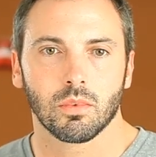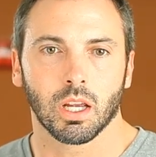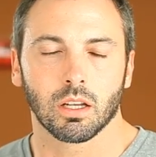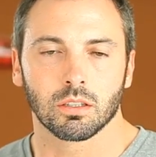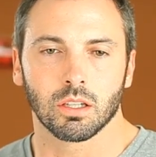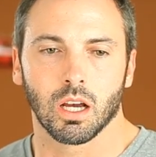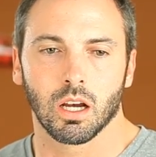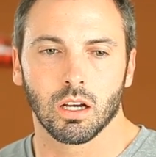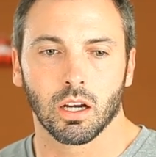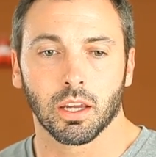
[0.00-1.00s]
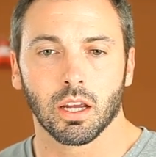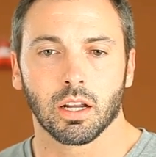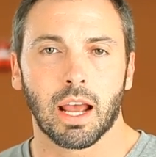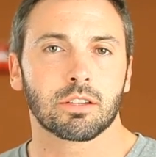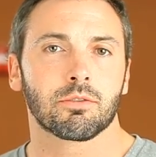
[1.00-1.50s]
Again,
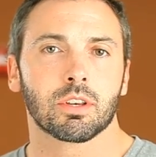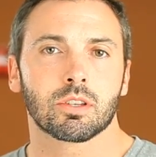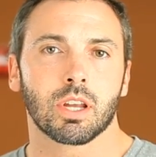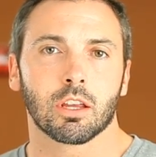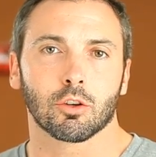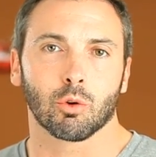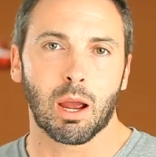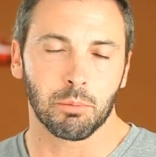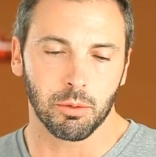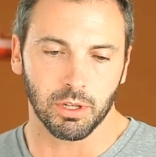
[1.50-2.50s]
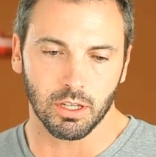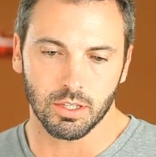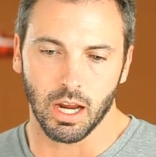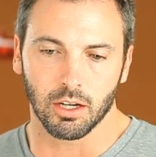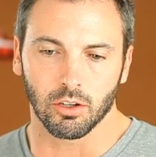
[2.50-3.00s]
as of this date, they're wrapping up the
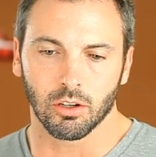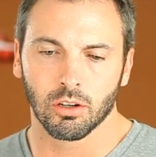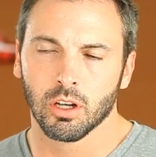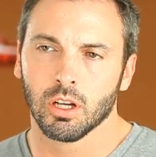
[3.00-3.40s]
container.